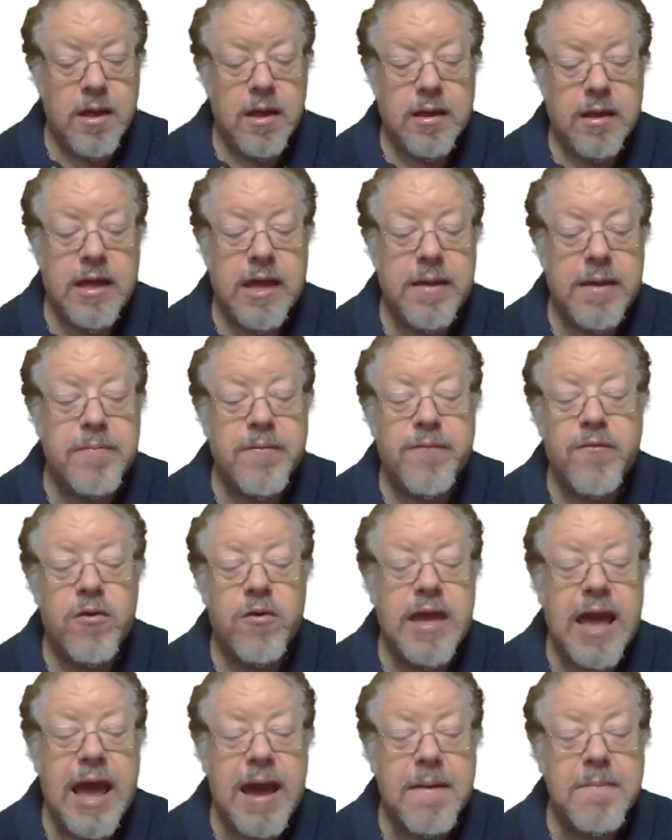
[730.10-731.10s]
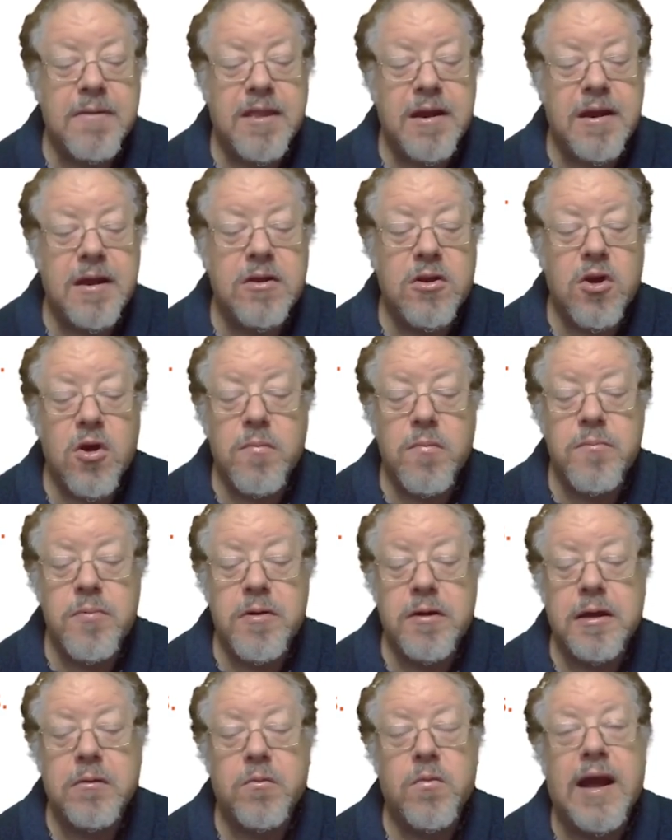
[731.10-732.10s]
Keep a vocabulary
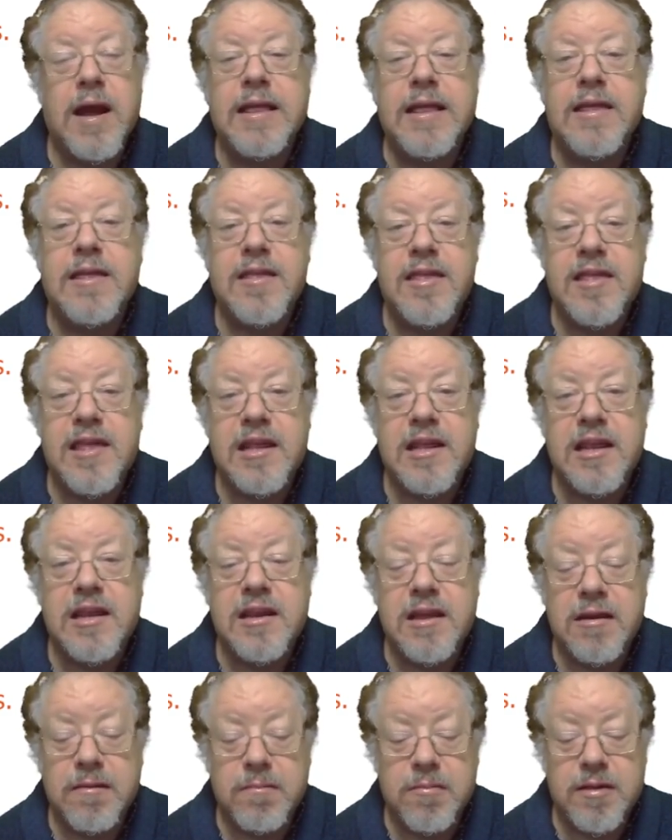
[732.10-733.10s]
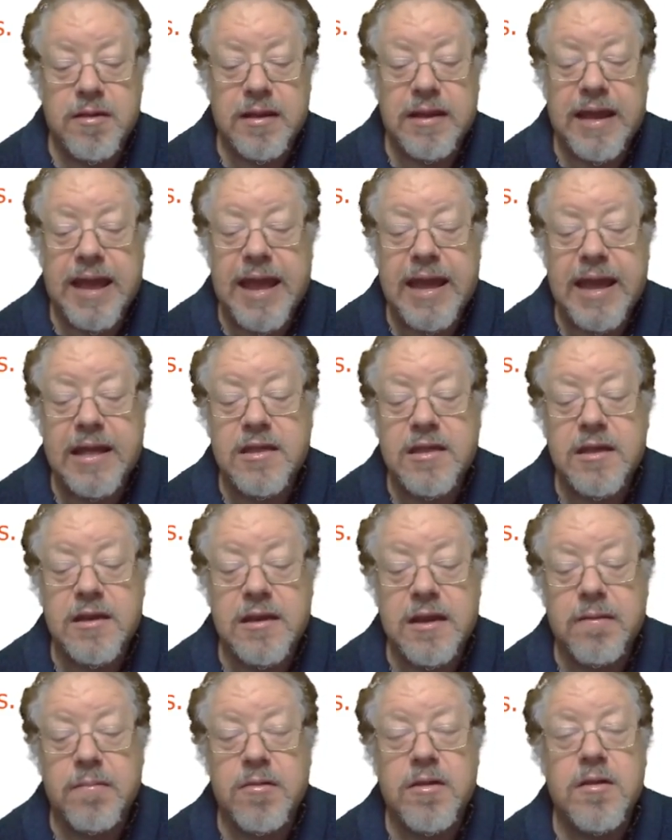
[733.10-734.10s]
notebook and write synonyms and
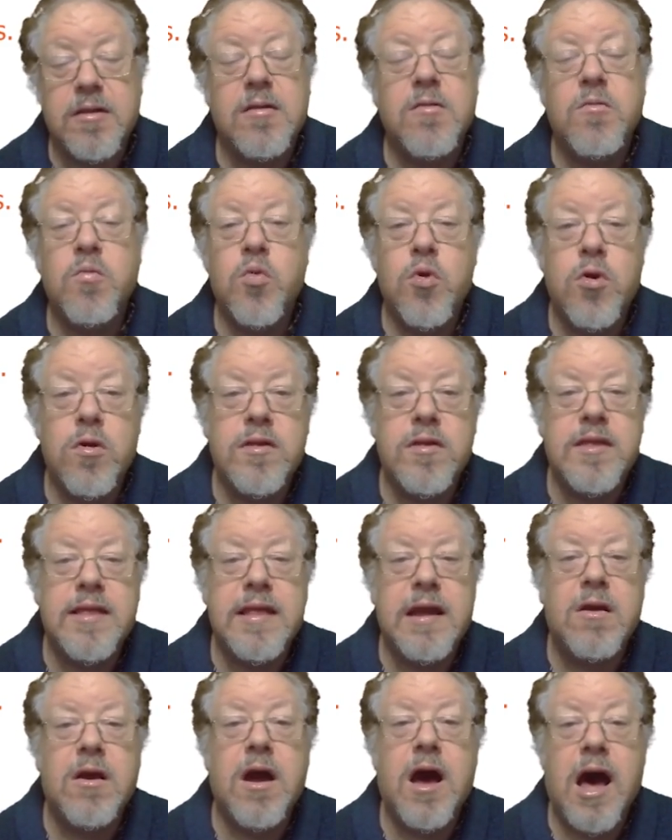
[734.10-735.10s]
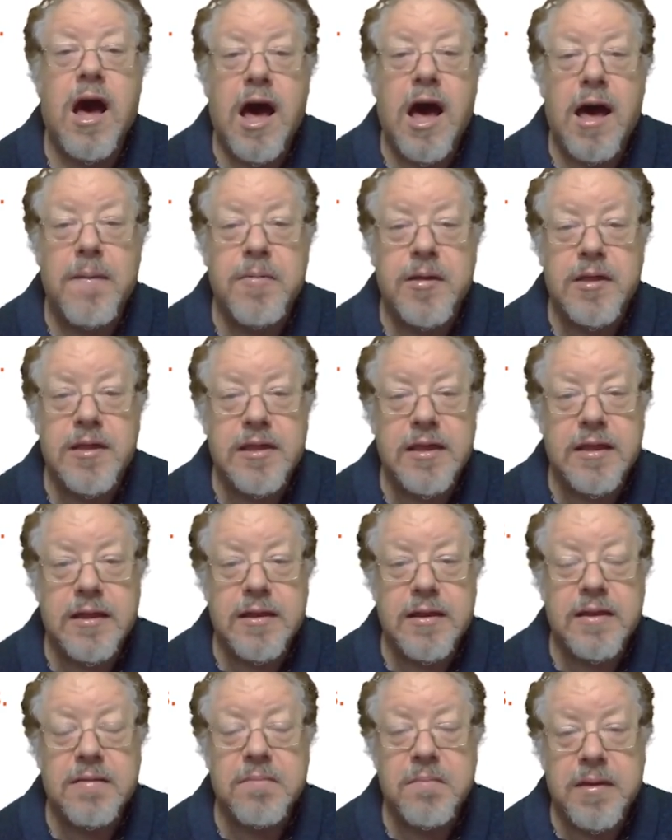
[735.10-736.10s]
antonyms, words that are
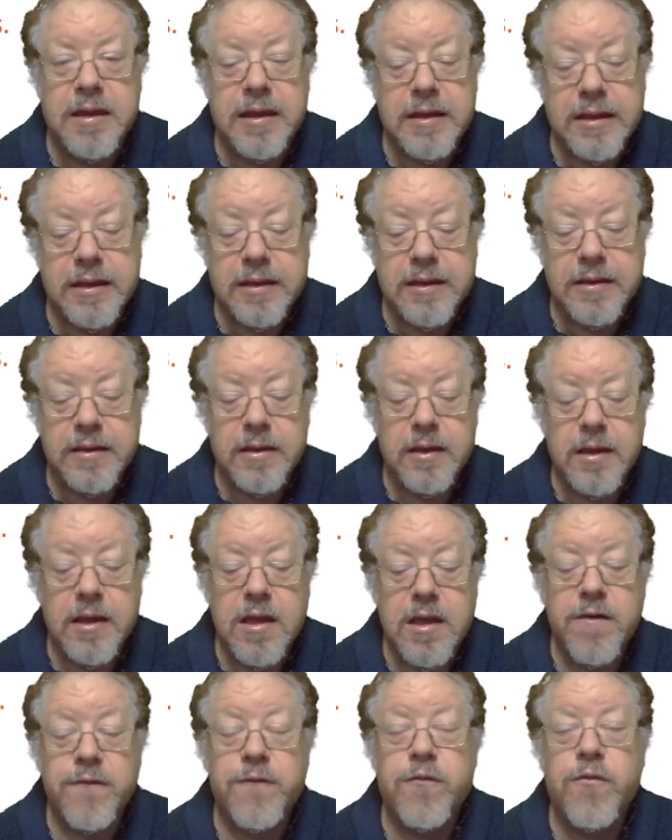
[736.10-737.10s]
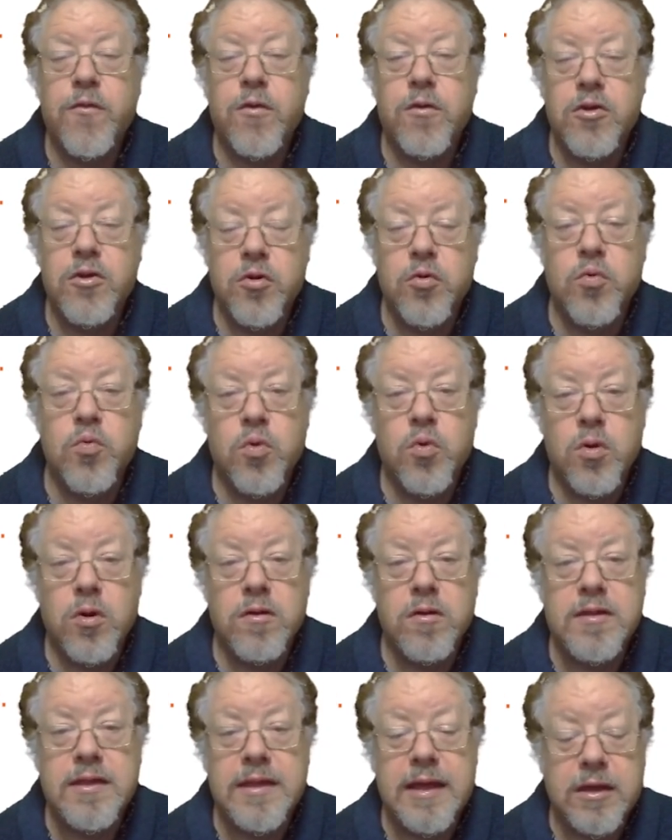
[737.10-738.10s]
opposite in meaning for new
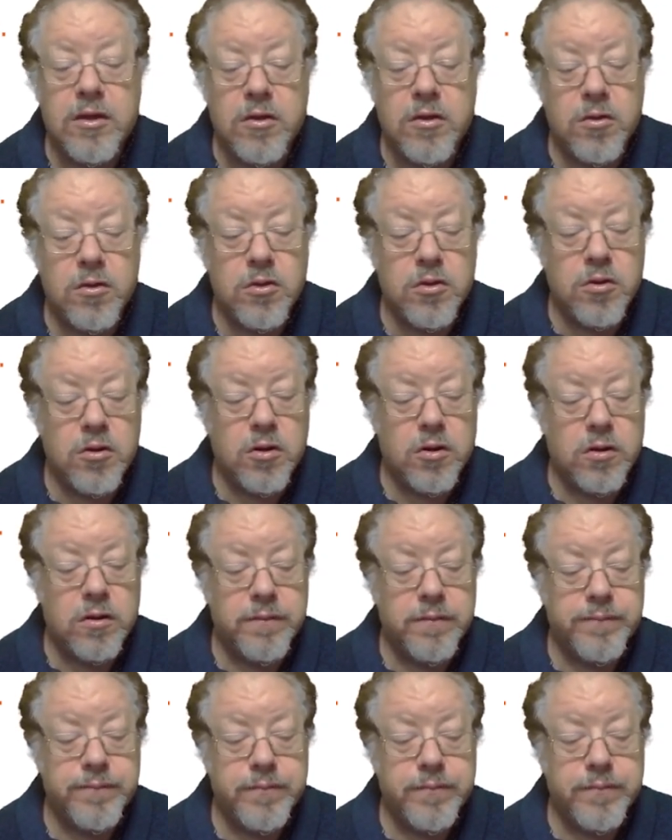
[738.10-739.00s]
words that you learn.